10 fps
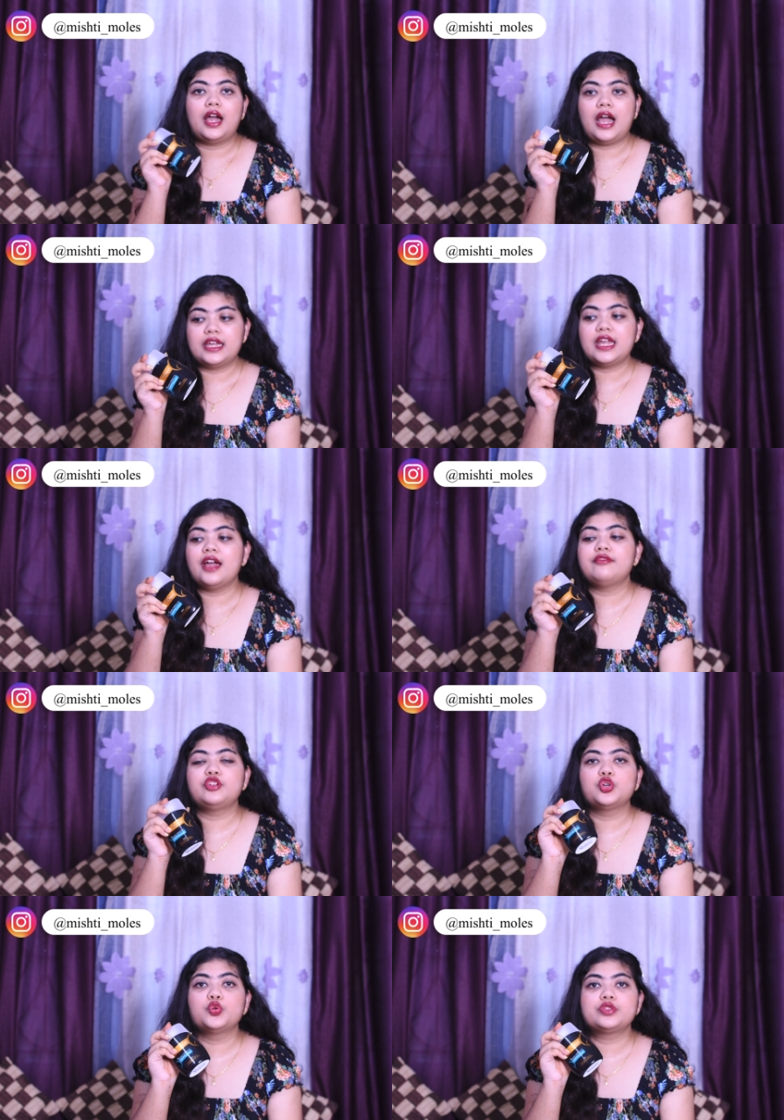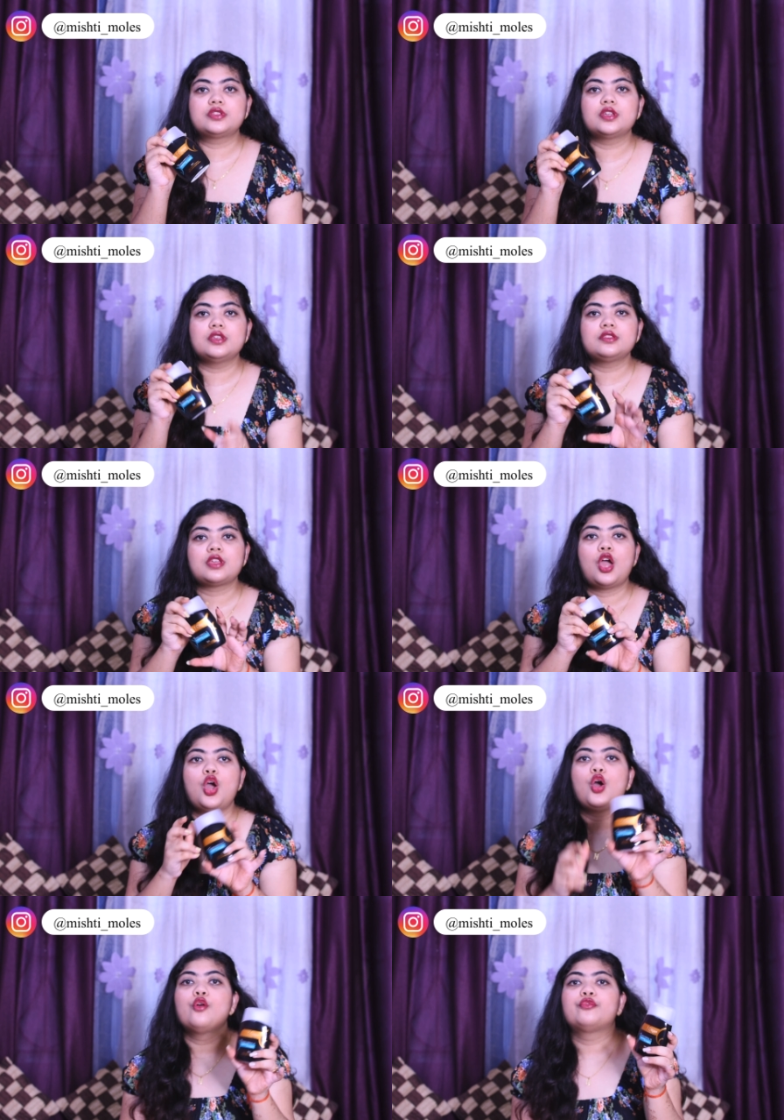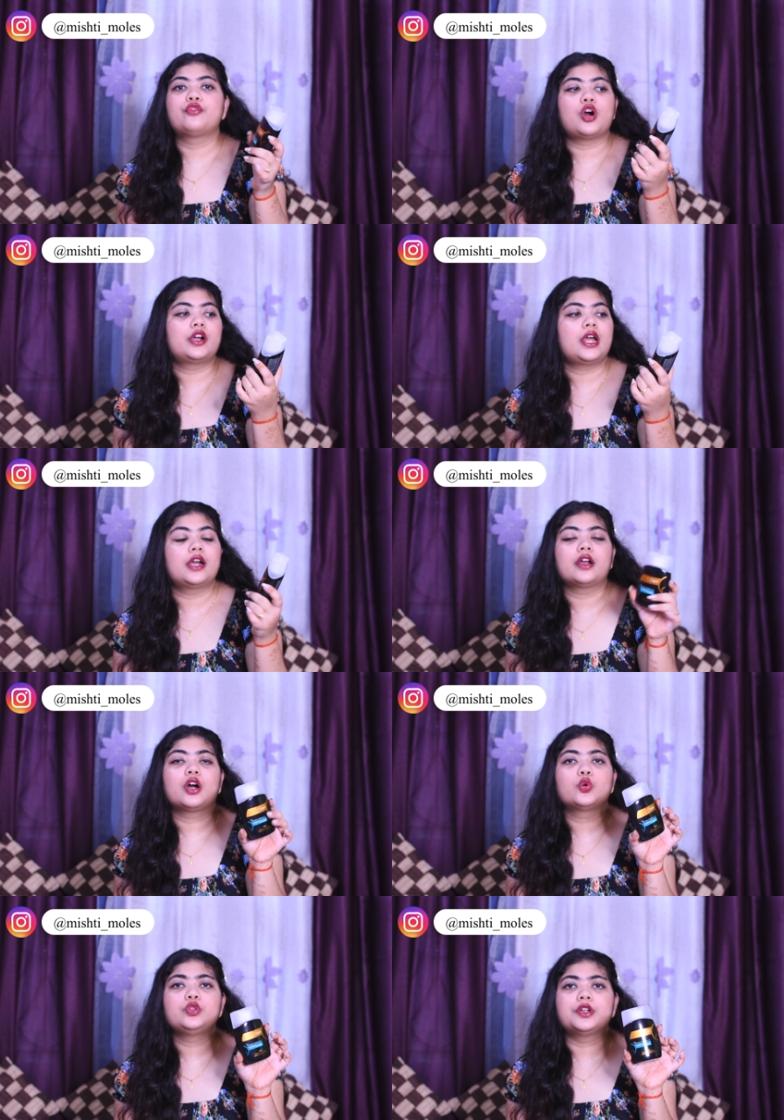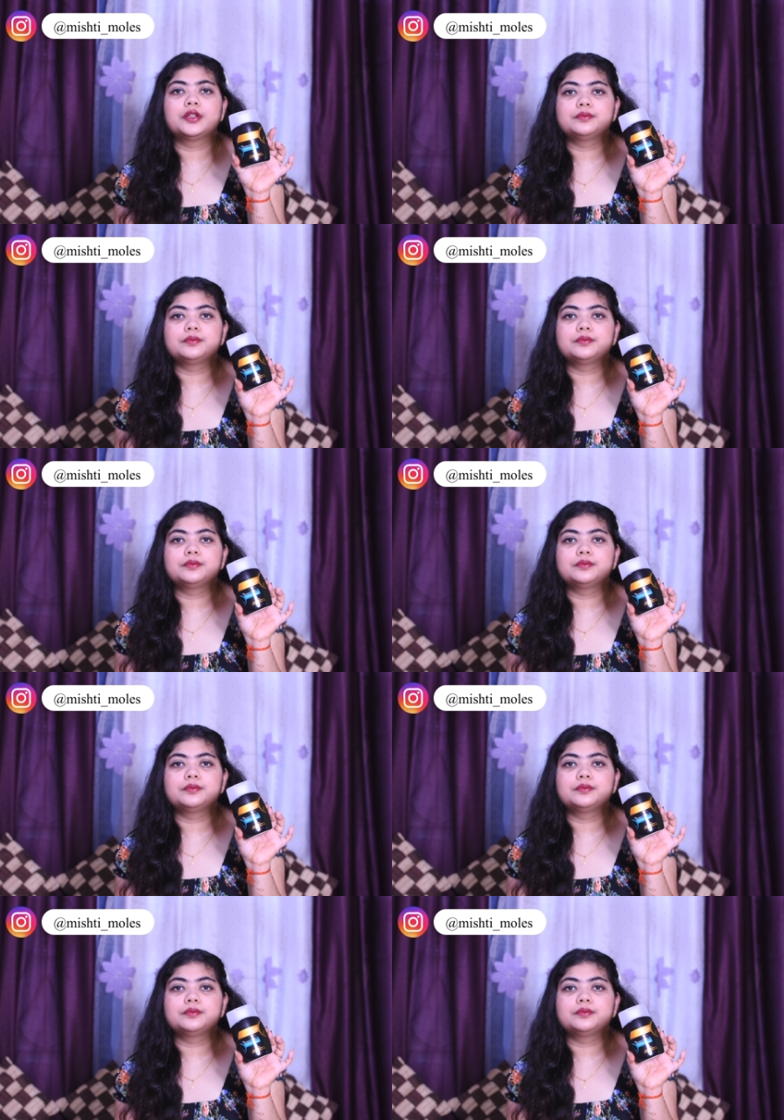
I have used this for around